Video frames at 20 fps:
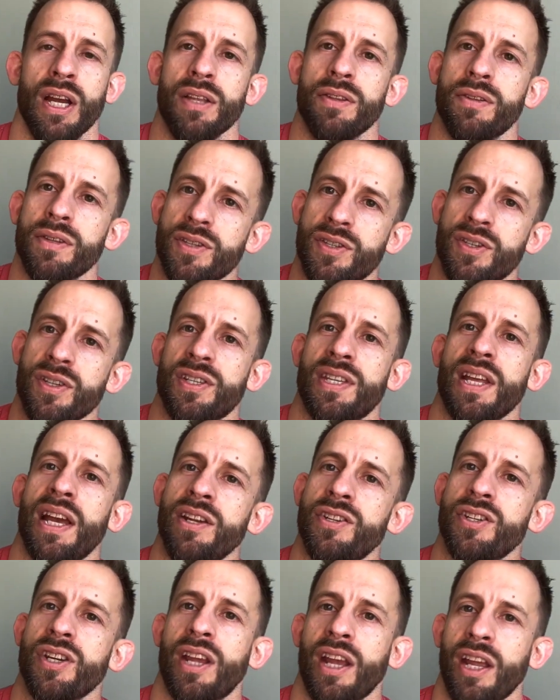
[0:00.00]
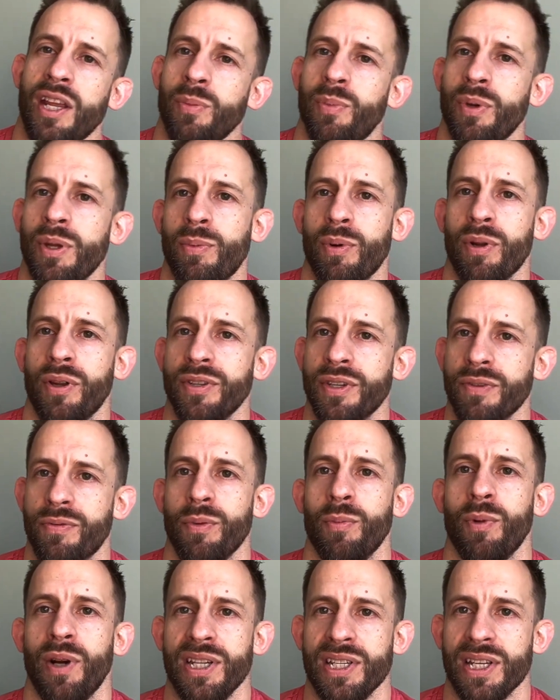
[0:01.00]
that's just educating people on
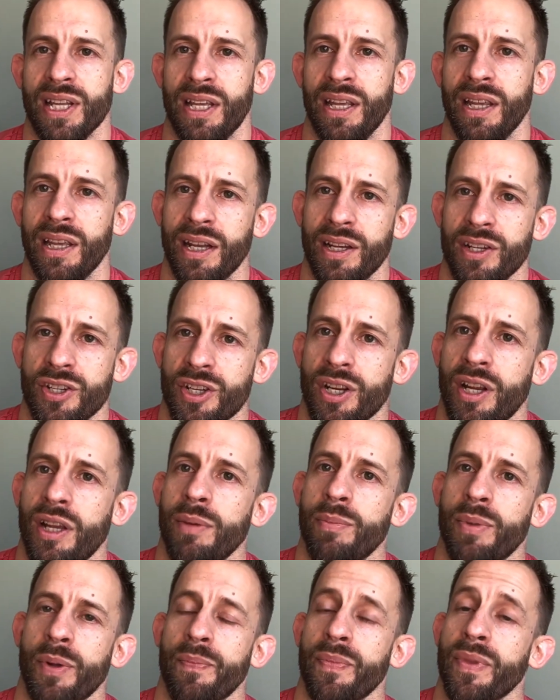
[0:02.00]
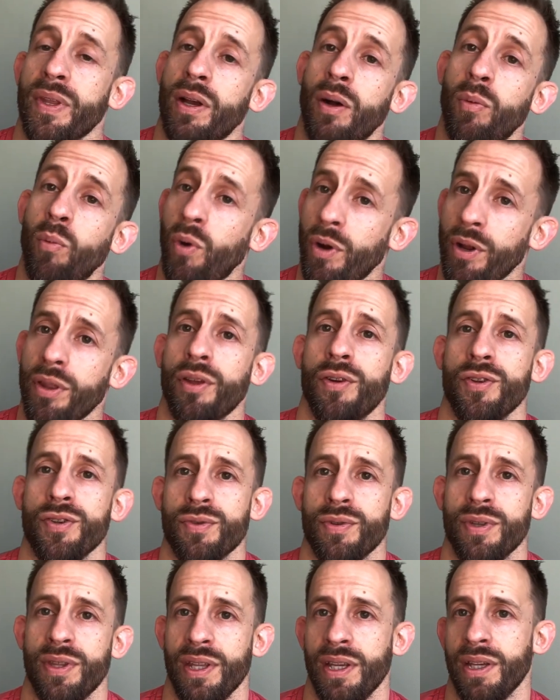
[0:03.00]
different ways they can get in shape. And one of those
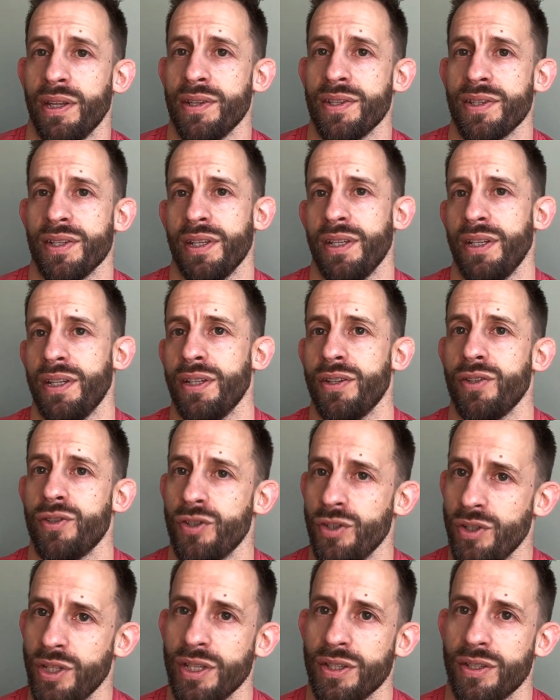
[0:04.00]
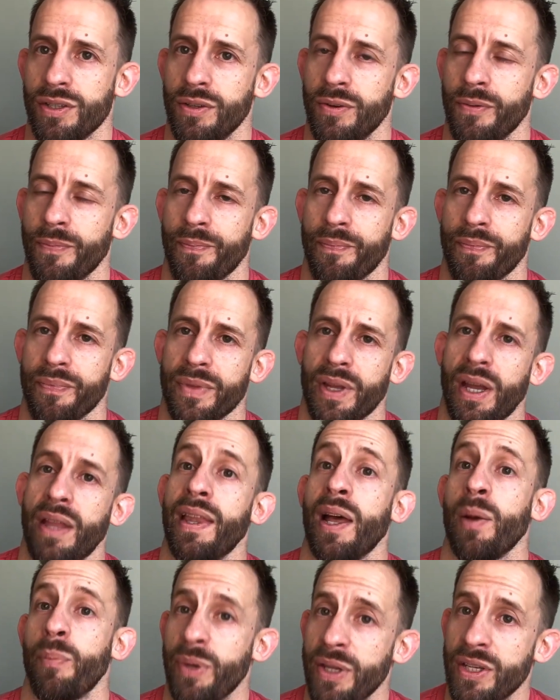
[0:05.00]
things is jiu-jitsu, and
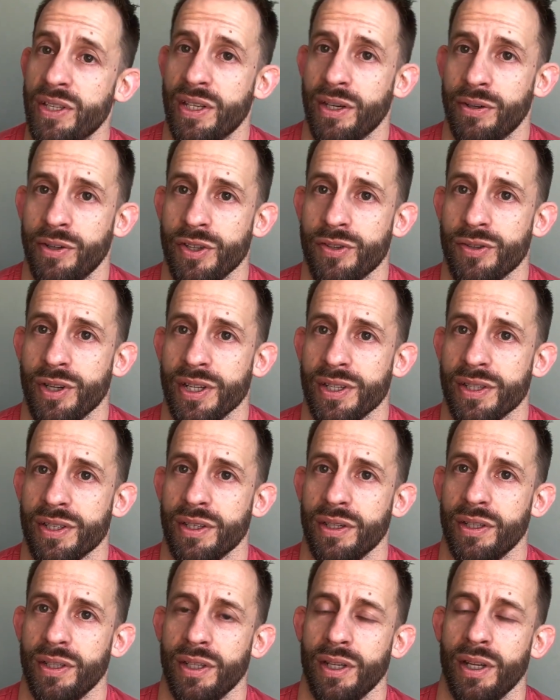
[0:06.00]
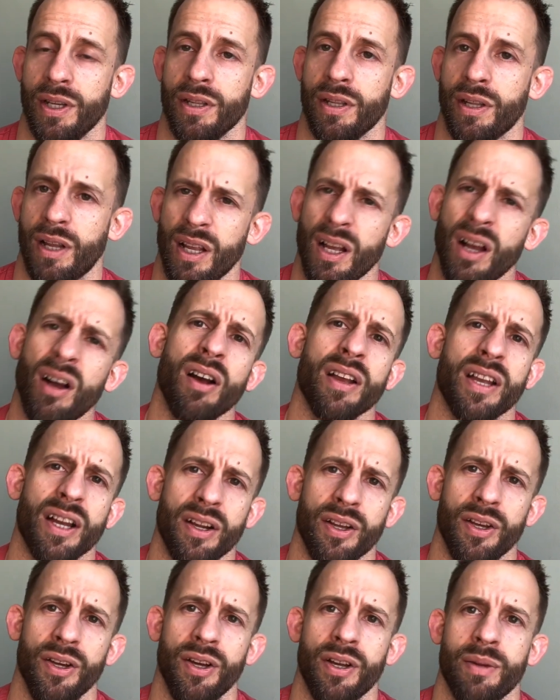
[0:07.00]
that piques their interest. They're like, oh, I
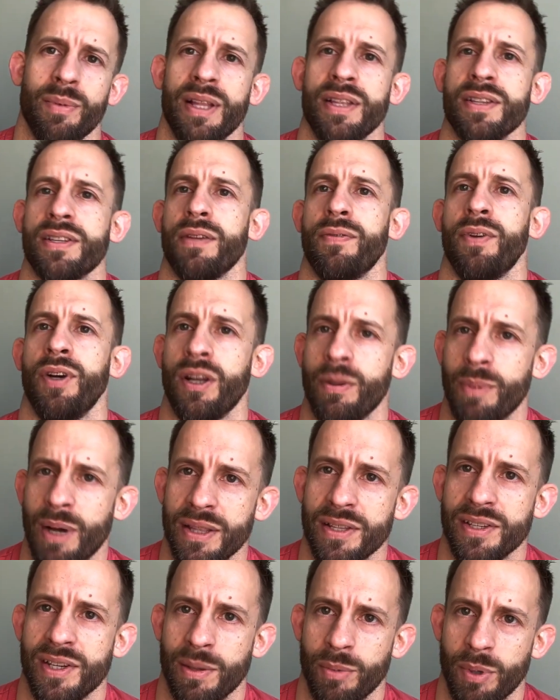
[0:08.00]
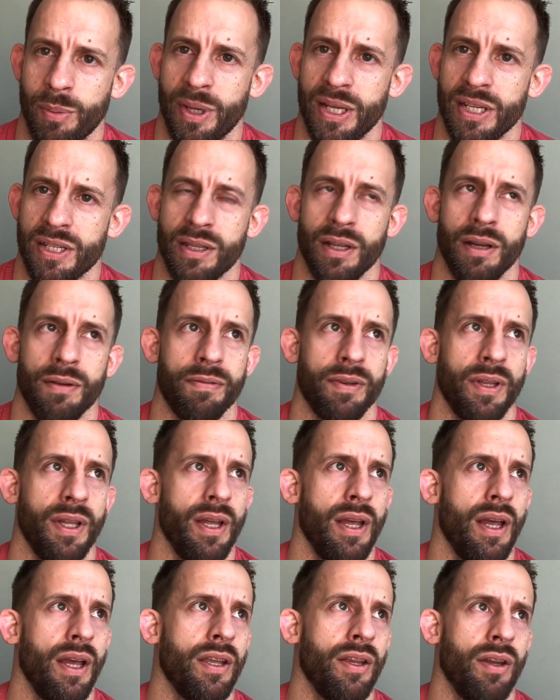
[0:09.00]
kind of heard about this. I've heard about this MMA stuff.
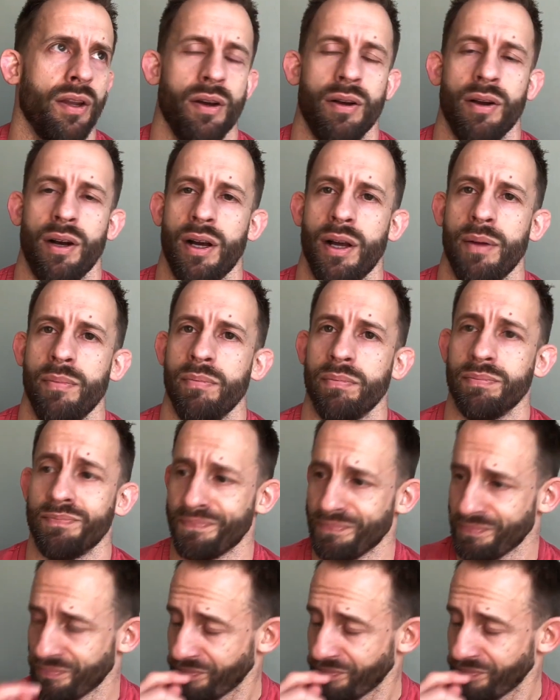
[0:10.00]
You know,